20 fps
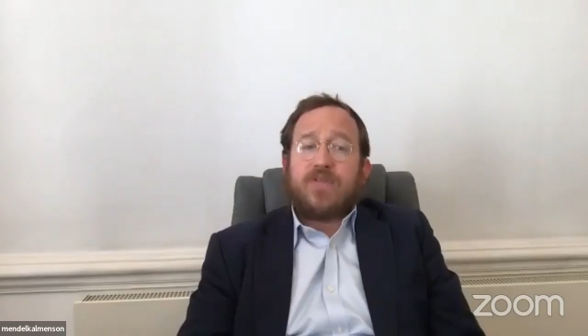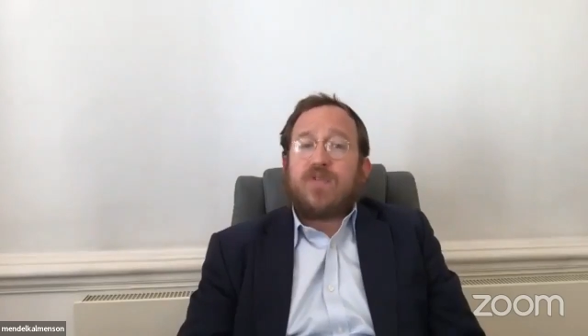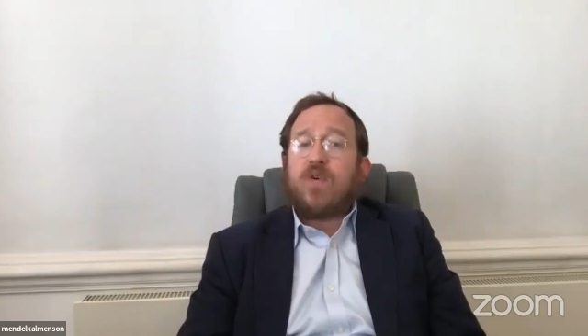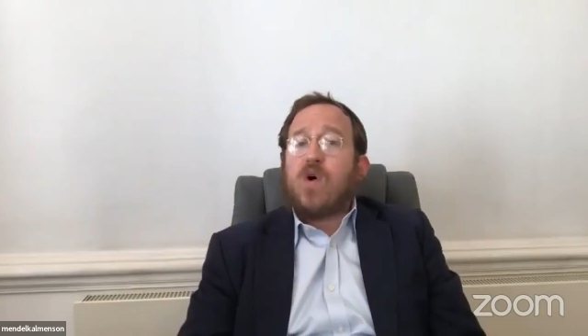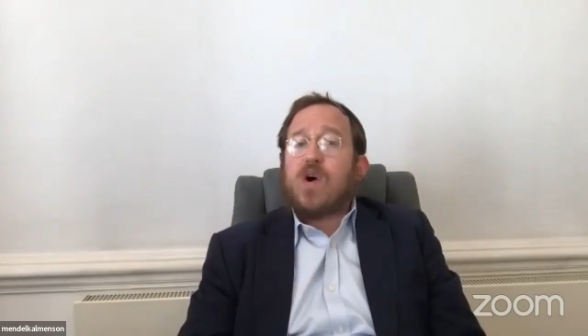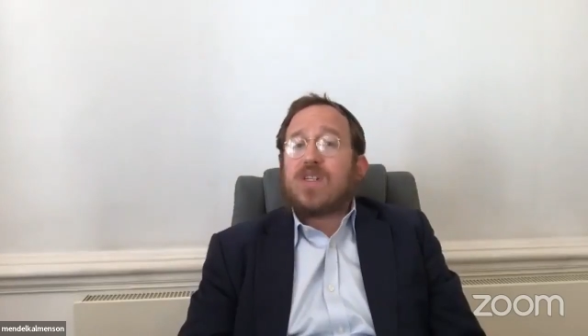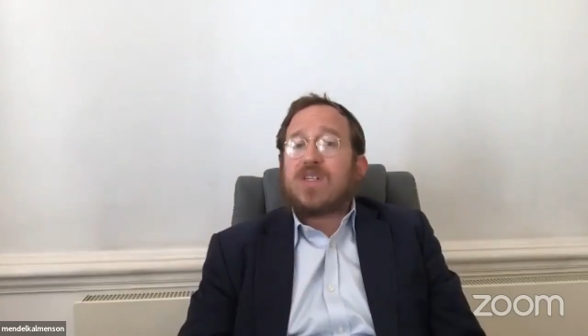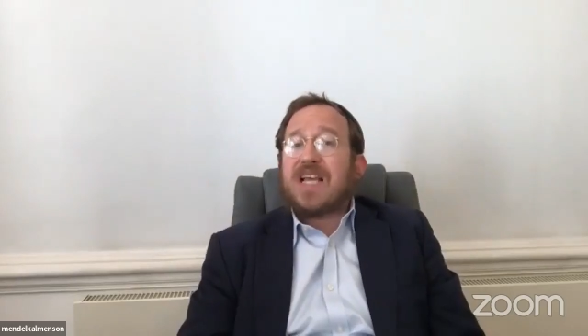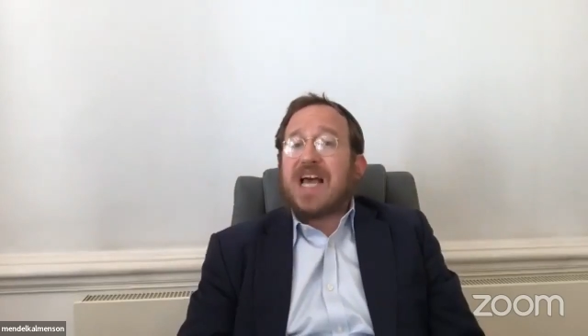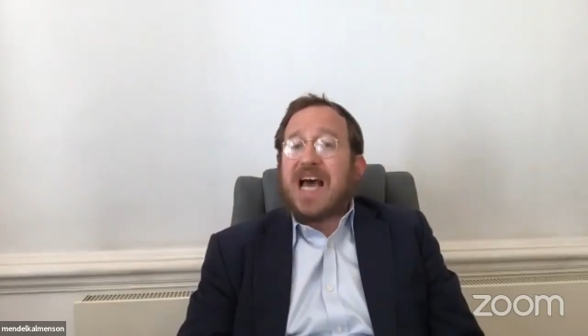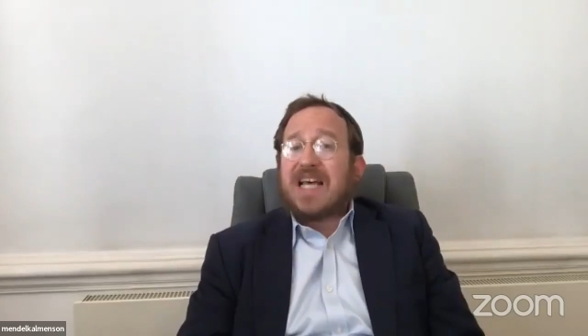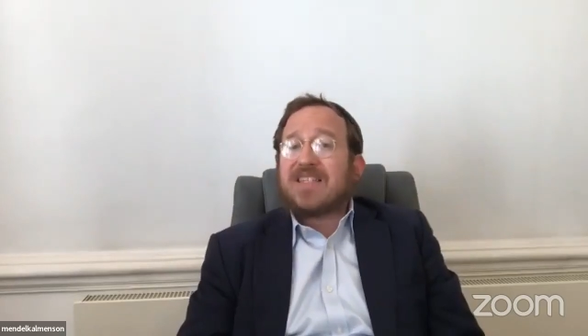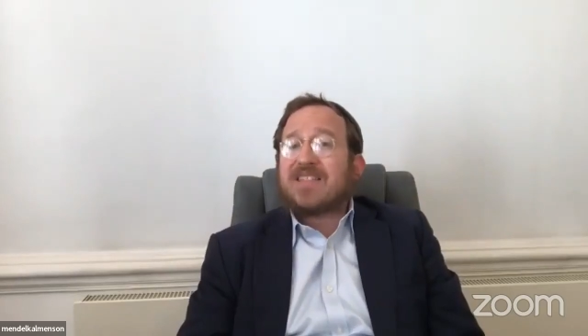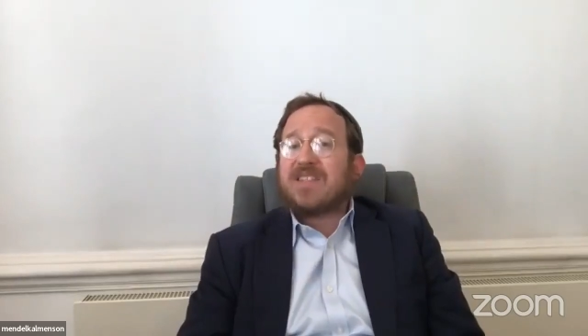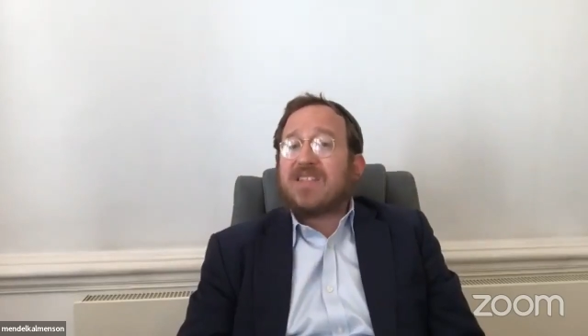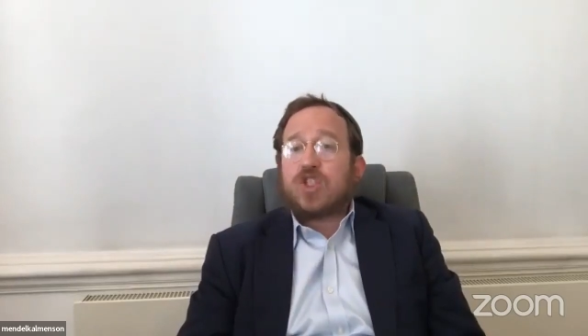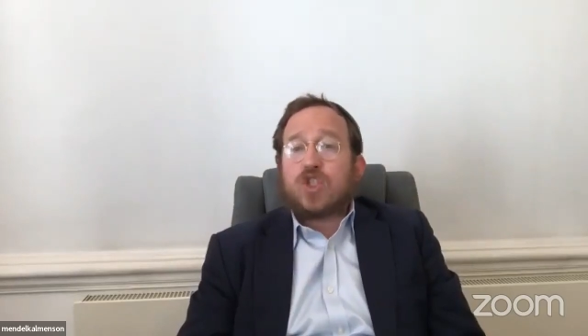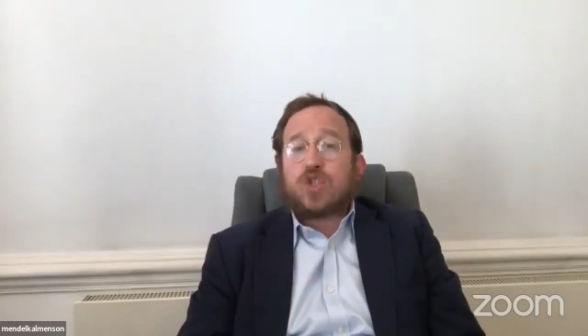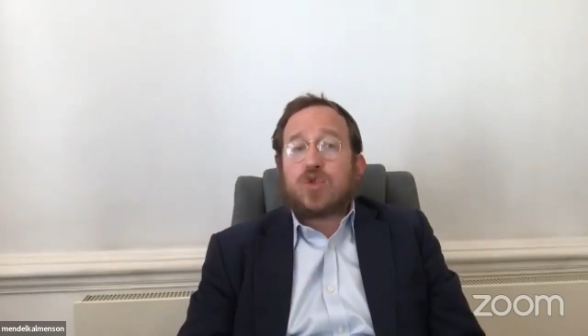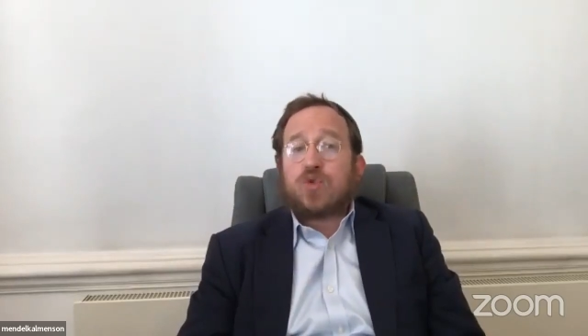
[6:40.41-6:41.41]
Fawkes
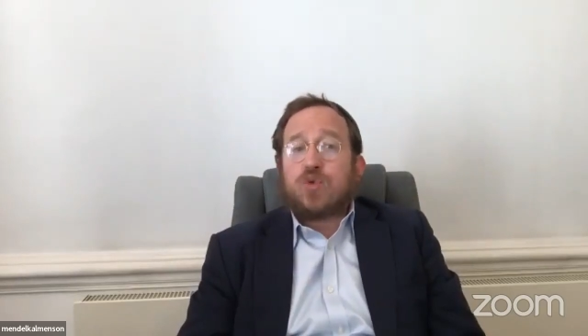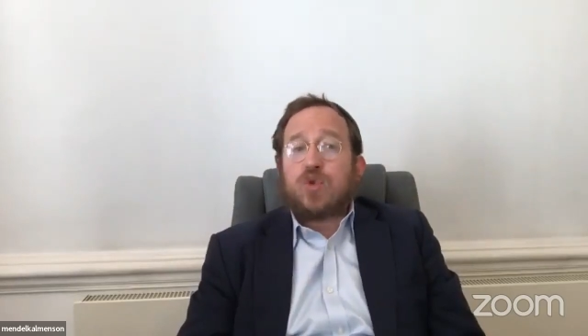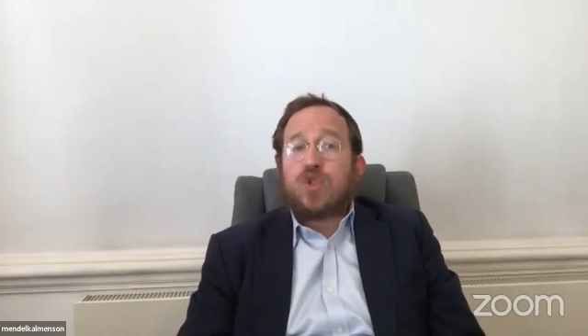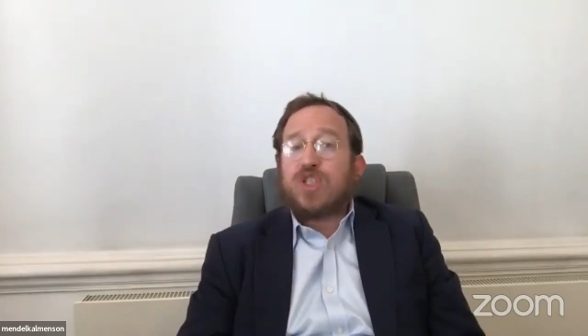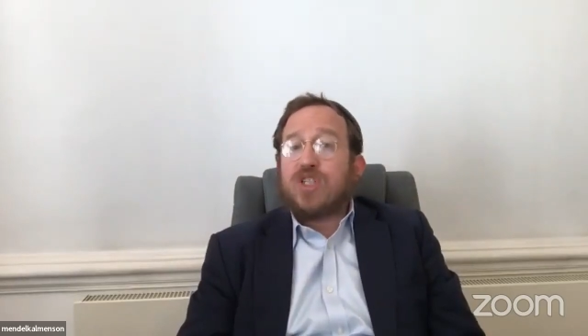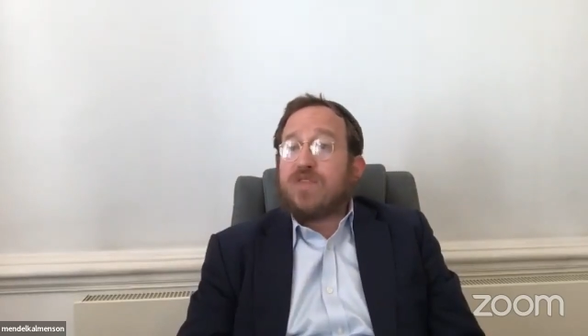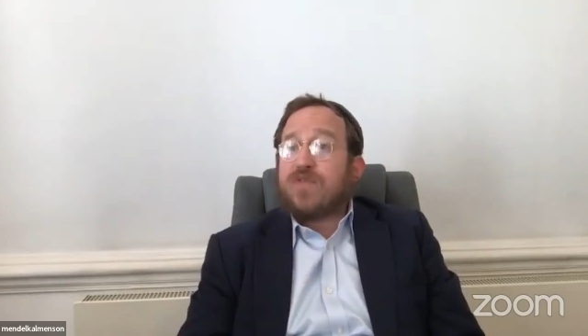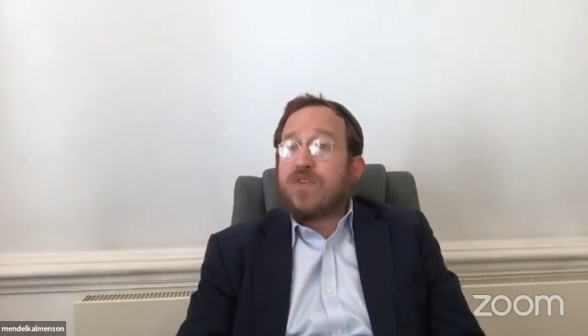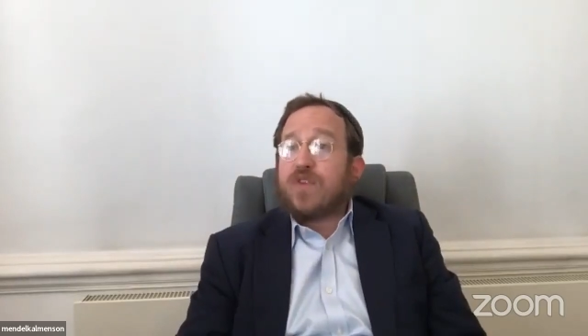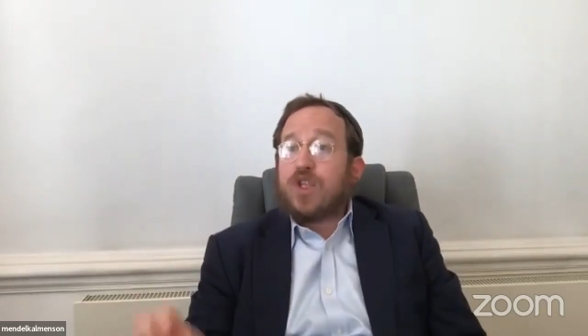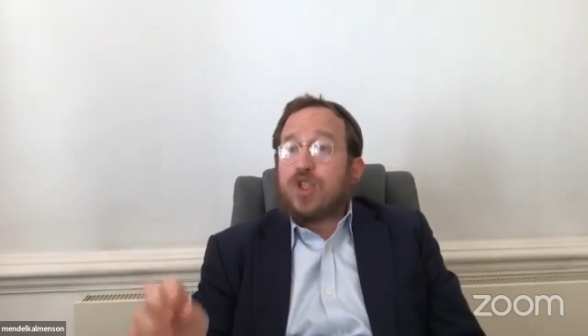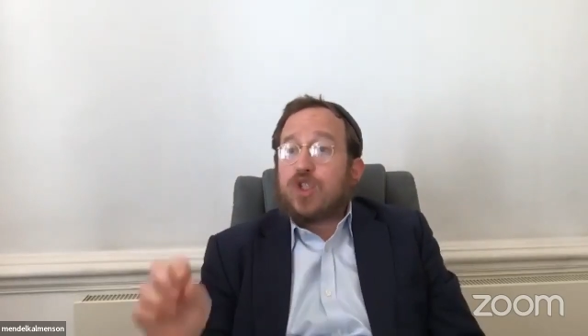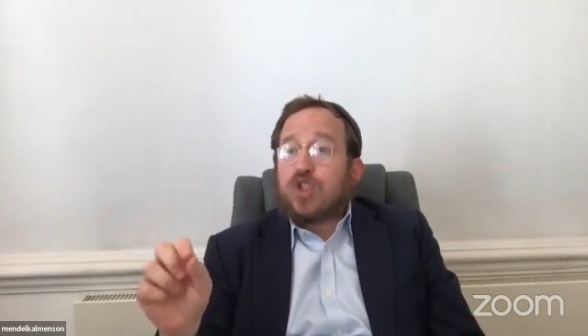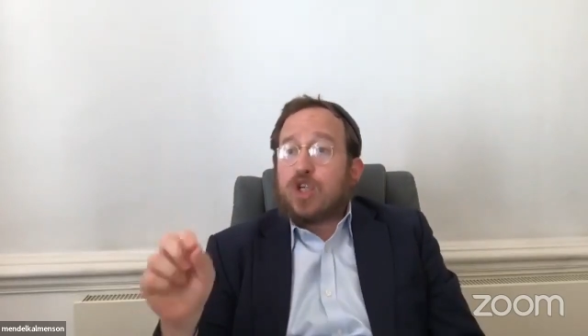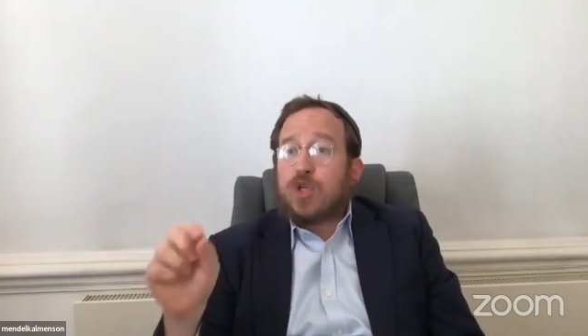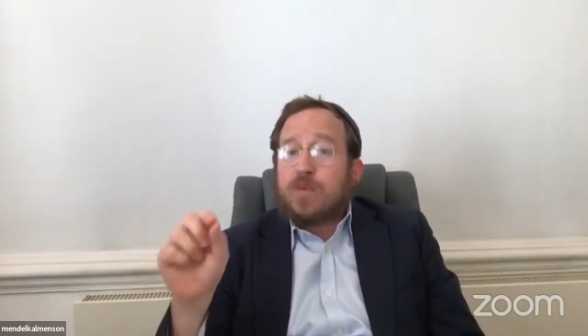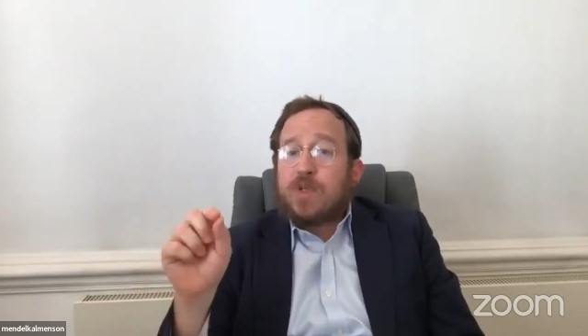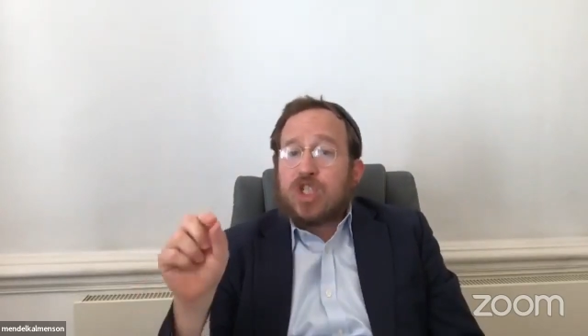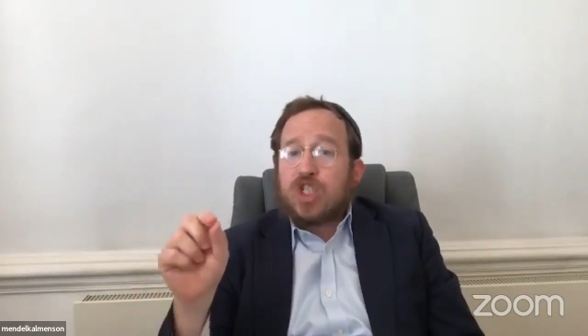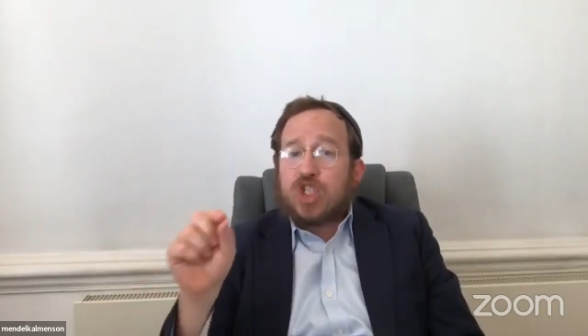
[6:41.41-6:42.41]
asked his crew chief for the German